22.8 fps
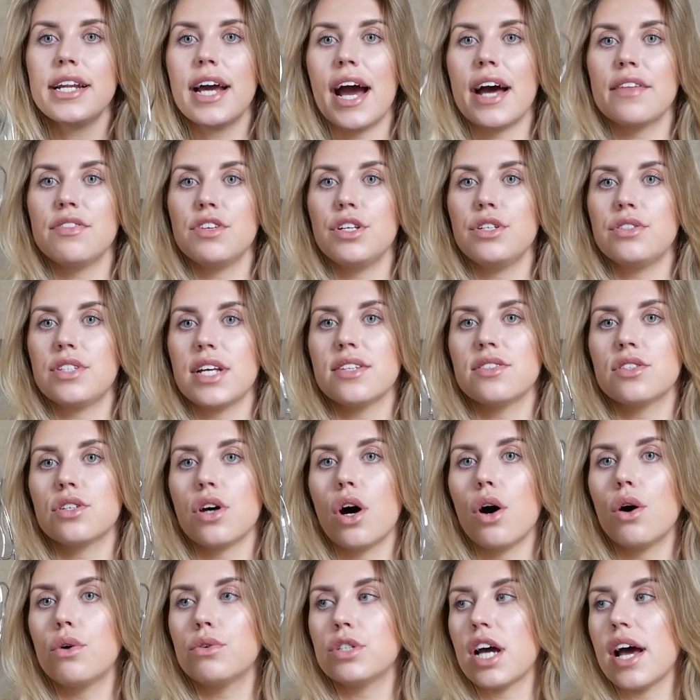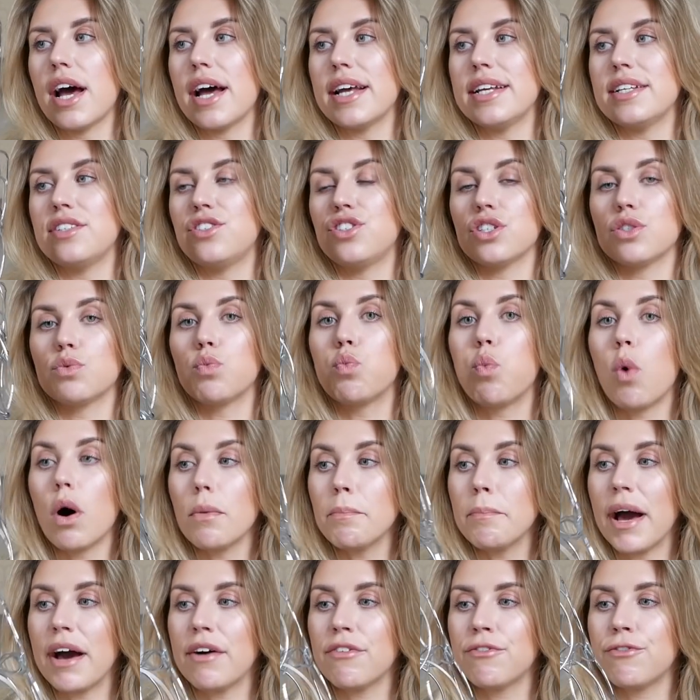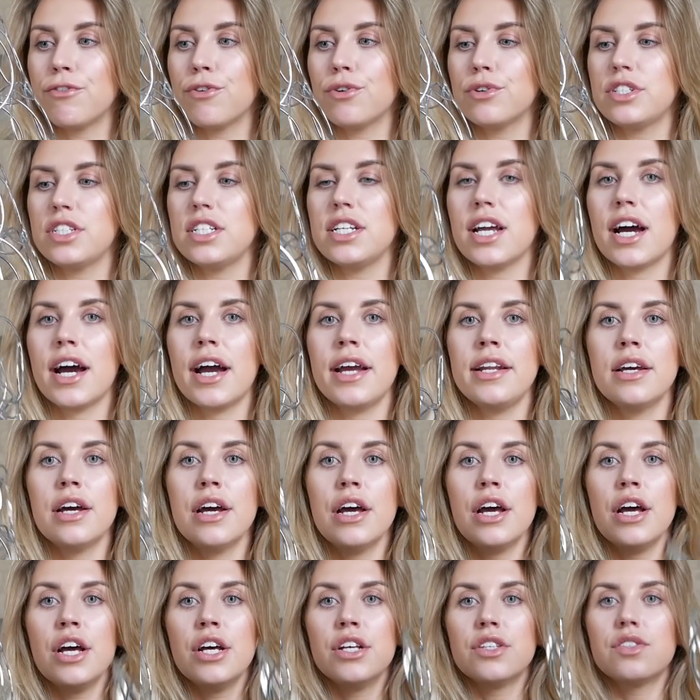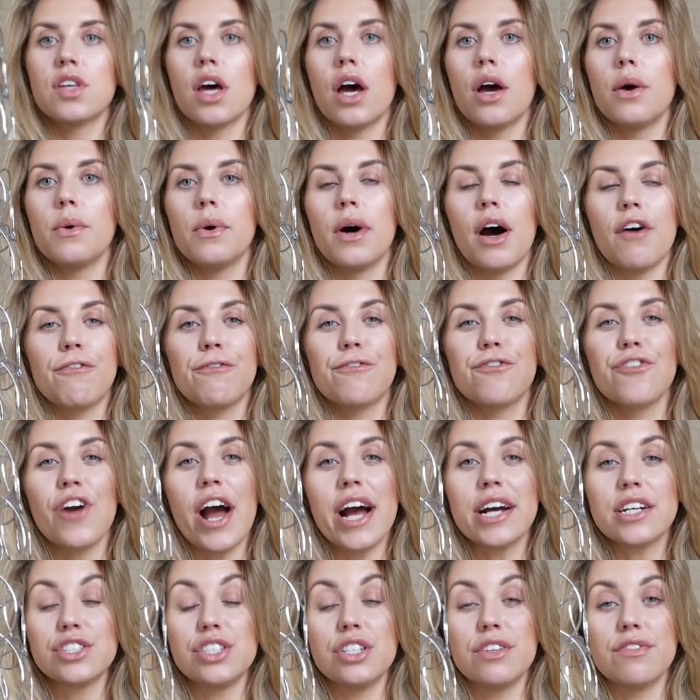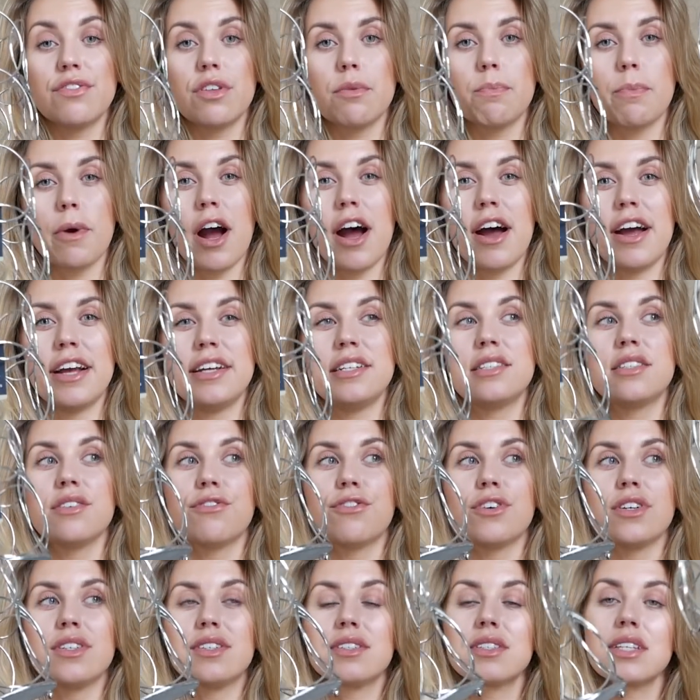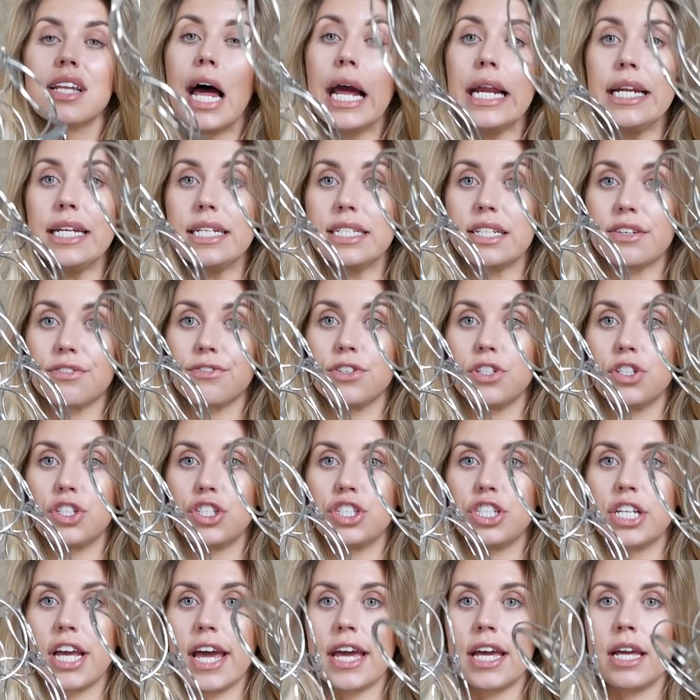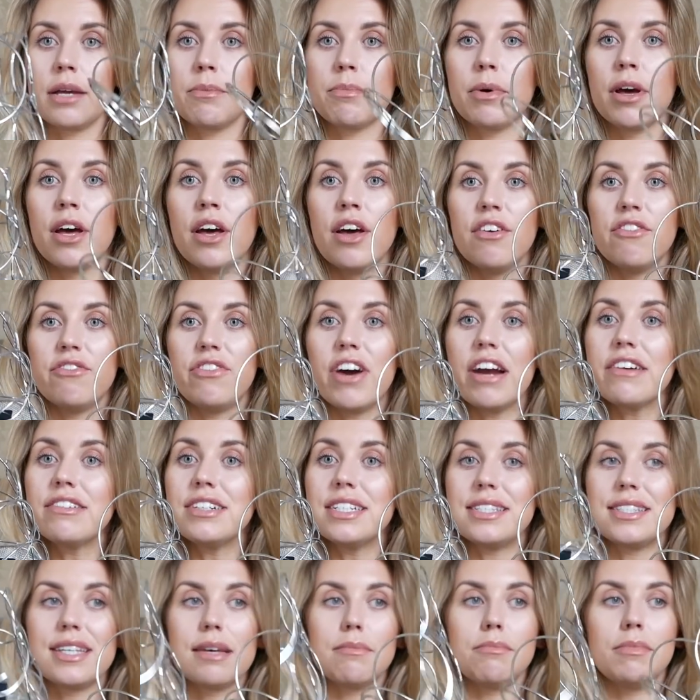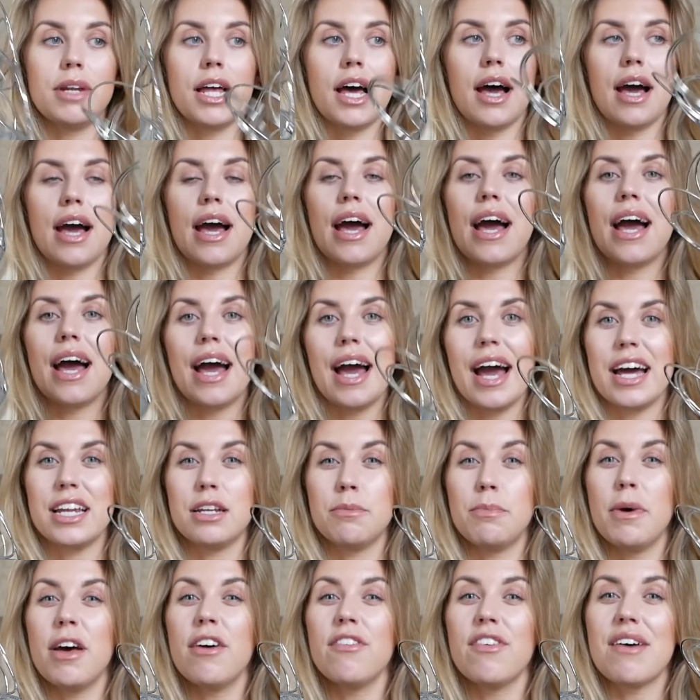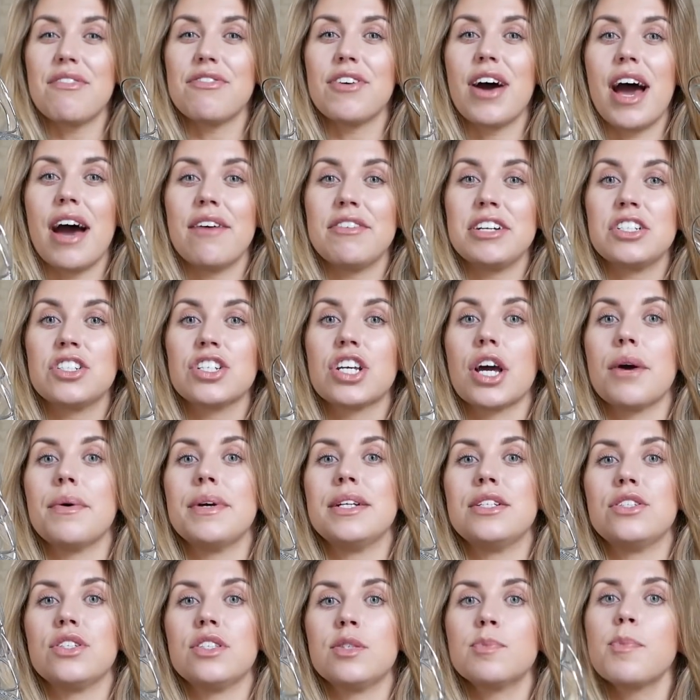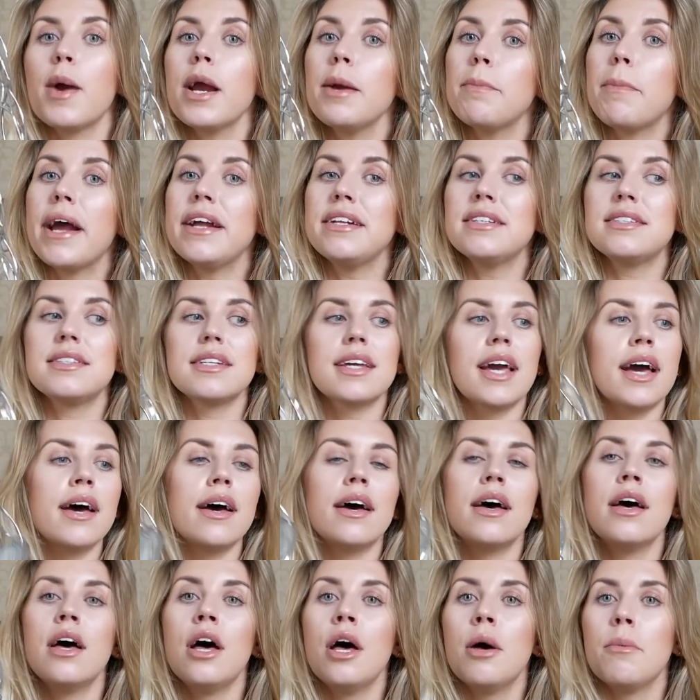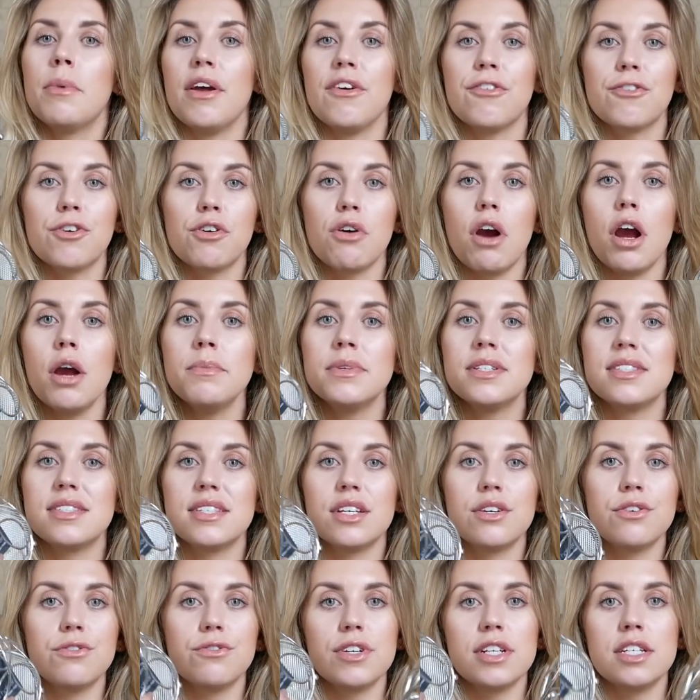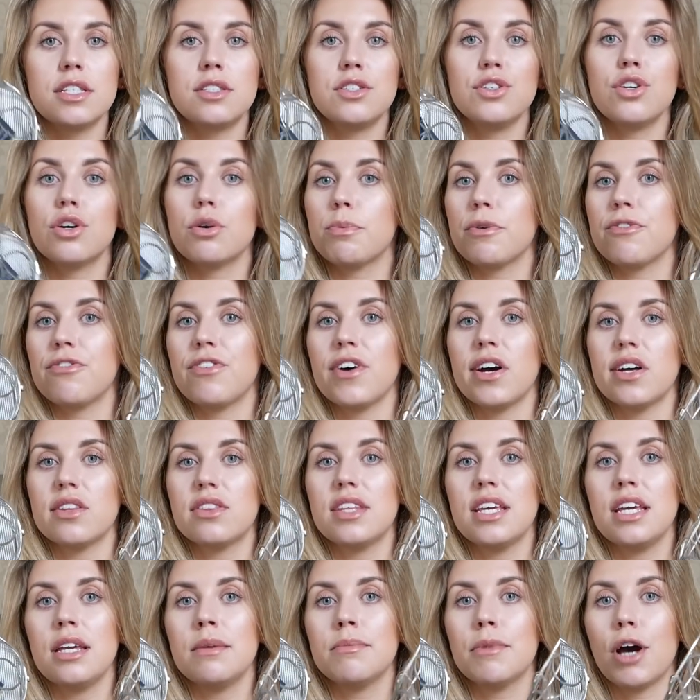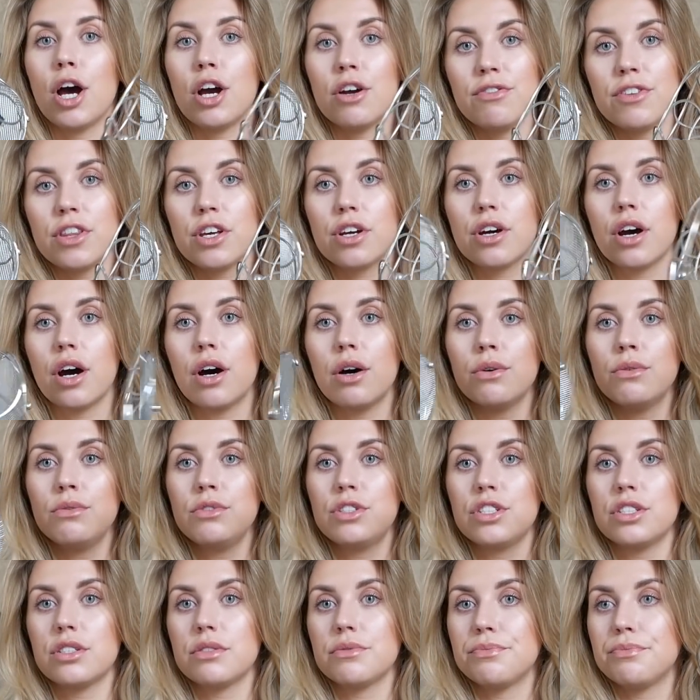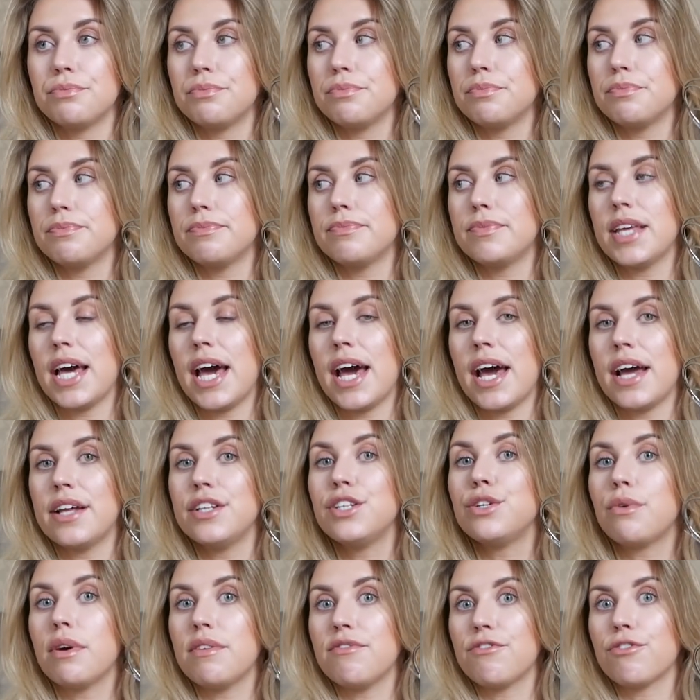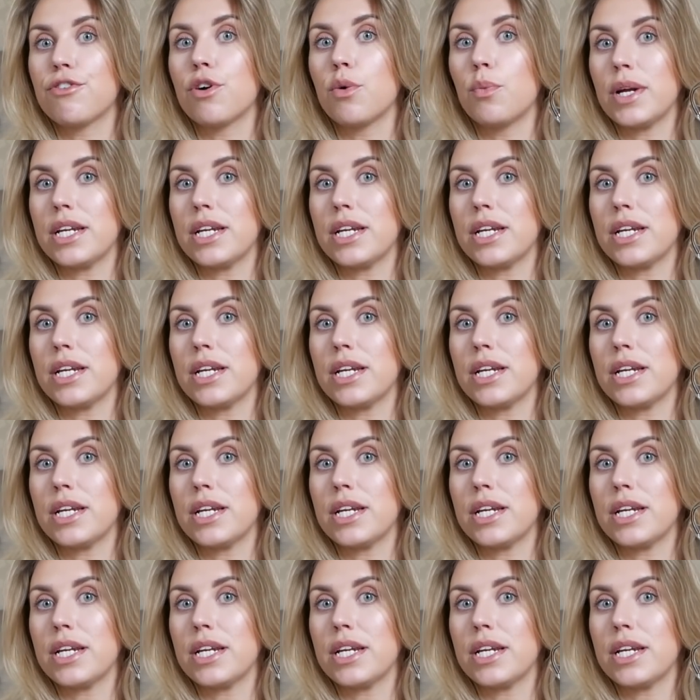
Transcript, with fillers: and the utensil holder is just £1.49 so a fraction of the price for a slightly different shape very similar and a bit of effort having to go into spray painting it but if chrome and silver is your preferred theme over the gold then you're in for a